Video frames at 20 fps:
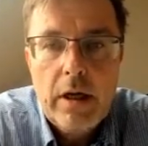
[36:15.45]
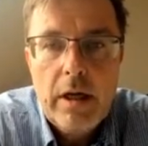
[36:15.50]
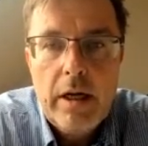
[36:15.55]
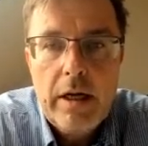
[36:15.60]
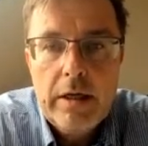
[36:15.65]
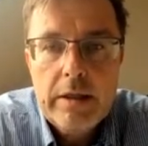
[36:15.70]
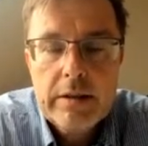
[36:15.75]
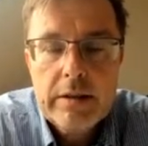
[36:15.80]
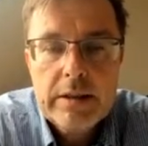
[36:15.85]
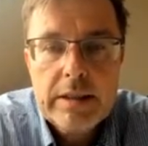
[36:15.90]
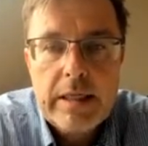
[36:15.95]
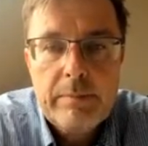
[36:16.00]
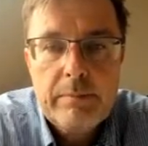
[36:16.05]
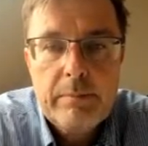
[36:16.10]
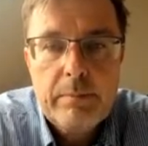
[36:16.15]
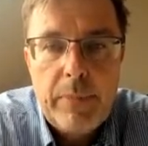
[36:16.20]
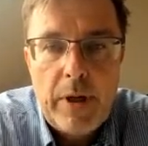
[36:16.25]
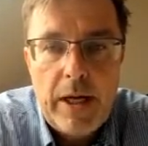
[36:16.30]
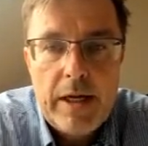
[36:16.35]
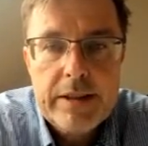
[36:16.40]
in
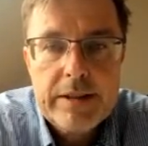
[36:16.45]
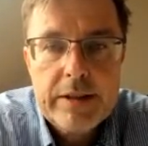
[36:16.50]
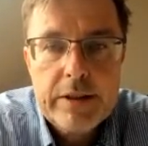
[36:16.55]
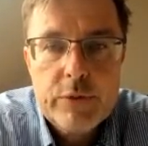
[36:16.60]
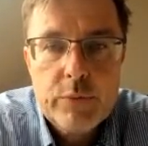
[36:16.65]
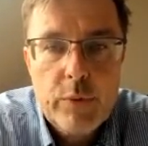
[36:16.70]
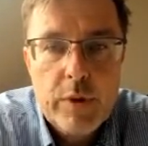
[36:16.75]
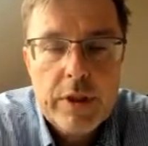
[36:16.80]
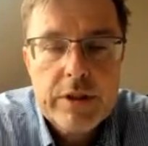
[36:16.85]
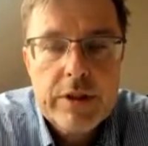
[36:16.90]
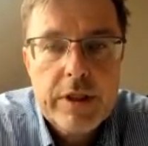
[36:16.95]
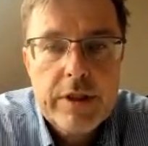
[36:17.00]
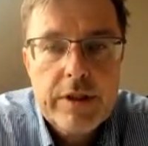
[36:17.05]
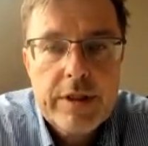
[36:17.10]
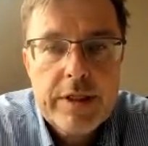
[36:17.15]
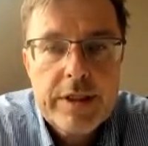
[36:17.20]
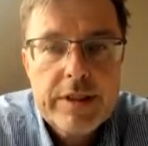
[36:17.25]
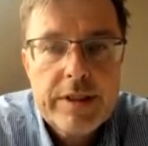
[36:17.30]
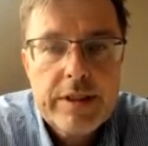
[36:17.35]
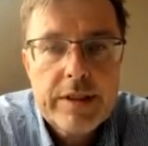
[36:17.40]
some places where
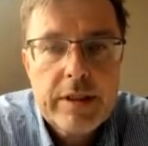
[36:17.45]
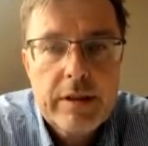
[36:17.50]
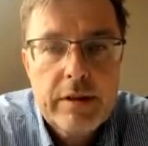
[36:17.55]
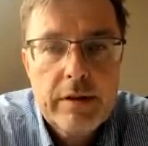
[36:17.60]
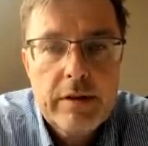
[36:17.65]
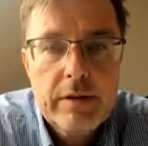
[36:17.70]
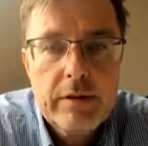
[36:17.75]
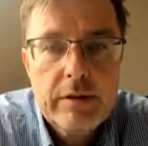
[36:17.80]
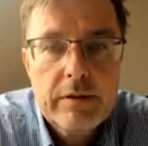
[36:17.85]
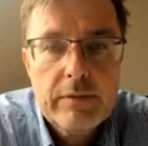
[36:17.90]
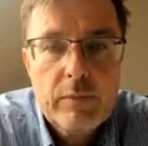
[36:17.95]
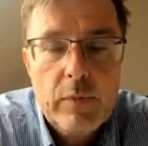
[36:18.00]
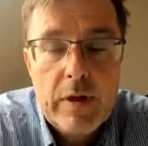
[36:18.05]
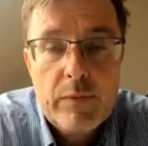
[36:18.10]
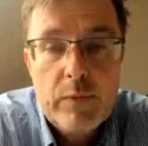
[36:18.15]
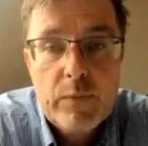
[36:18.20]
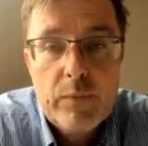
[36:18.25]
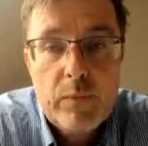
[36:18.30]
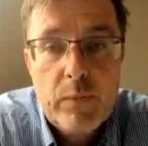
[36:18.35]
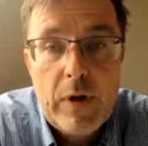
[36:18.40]
there is
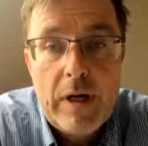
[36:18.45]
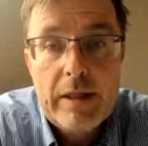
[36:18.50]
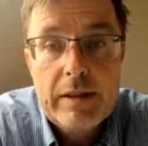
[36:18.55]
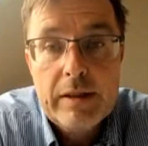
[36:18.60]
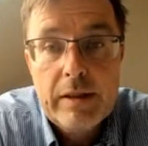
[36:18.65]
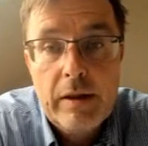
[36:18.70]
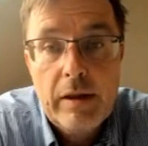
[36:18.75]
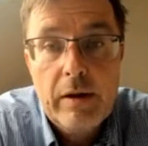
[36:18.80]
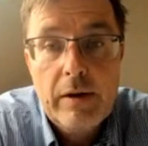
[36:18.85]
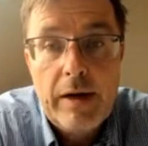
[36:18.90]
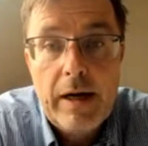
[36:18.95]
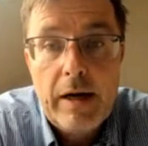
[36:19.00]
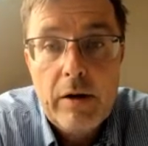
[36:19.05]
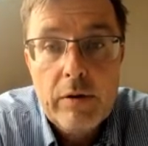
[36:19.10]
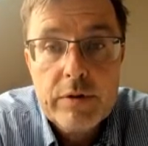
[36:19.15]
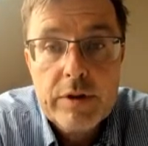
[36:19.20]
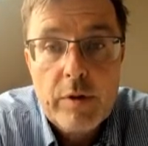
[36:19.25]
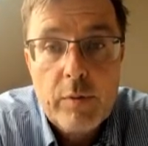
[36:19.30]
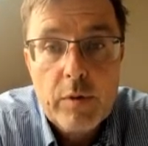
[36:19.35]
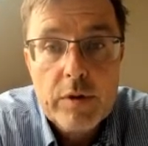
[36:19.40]
where until
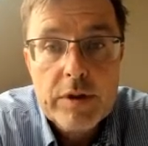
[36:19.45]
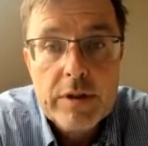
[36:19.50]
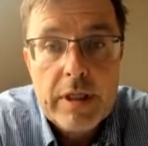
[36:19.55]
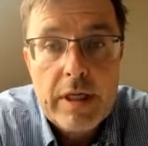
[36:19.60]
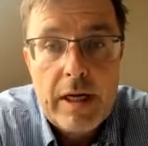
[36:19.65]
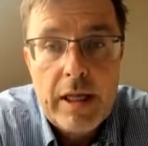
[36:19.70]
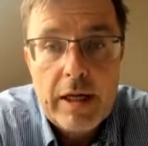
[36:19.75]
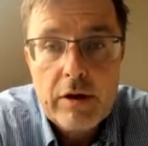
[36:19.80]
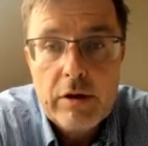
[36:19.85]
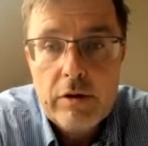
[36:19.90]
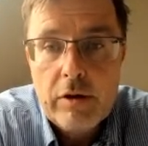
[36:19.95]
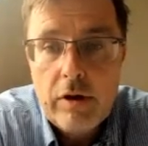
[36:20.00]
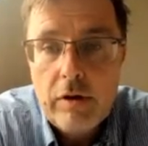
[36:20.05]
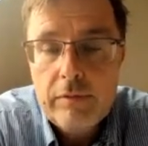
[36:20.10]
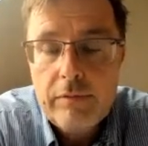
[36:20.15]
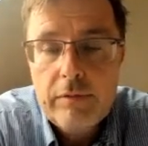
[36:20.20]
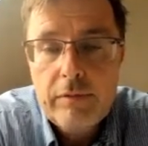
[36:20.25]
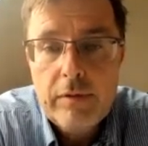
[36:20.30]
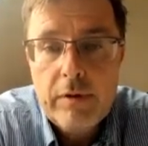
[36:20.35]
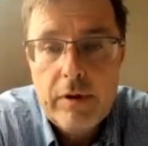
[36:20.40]
now there was a lack
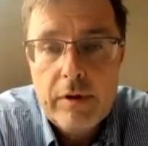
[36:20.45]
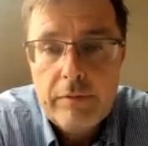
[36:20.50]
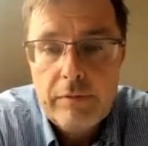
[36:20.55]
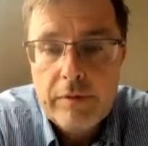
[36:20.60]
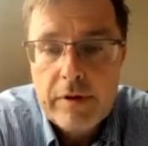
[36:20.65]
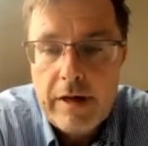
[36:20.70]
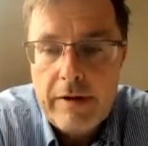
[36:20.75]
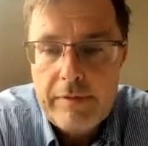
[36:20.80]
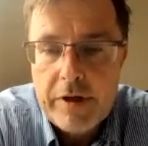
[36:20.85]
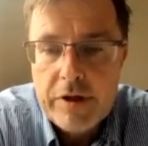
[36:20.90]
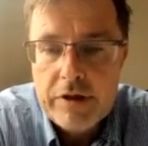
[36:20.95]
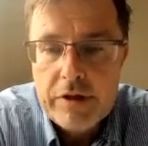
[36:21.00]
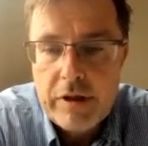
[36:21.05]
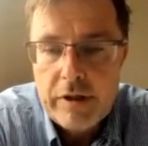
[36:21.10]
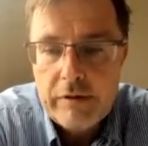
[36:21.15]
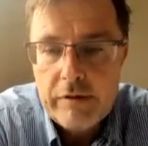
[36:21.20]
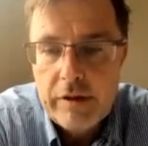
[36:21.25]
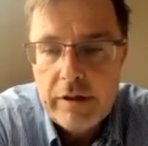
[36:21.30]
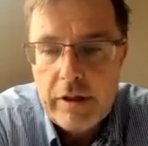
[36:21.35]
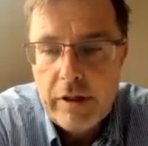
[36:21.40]
of coverage,
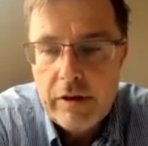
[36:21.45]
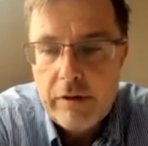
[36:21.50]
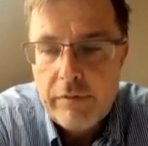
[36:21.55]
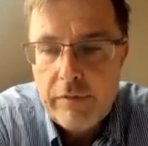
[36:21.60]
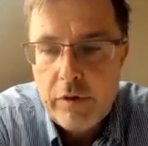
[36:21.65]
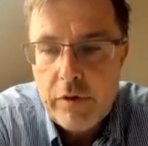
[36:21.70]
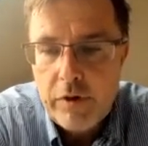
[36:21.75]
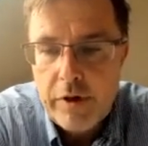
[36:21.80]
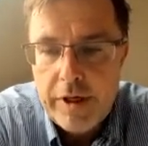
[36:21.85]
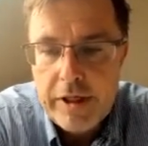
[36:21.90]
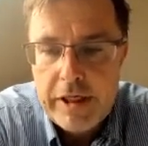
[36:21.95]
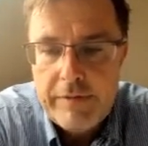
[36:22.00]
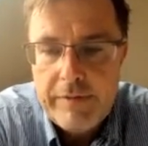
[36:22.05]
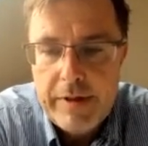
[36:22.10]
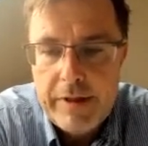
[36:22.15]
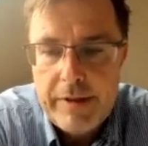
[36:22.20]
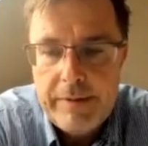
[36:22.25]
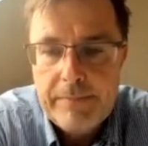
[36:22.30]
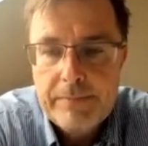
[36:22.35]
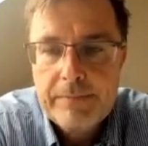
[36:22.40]
lack of
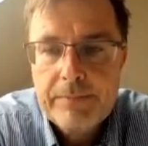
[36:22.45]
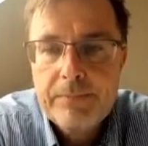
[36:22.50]
connectivity.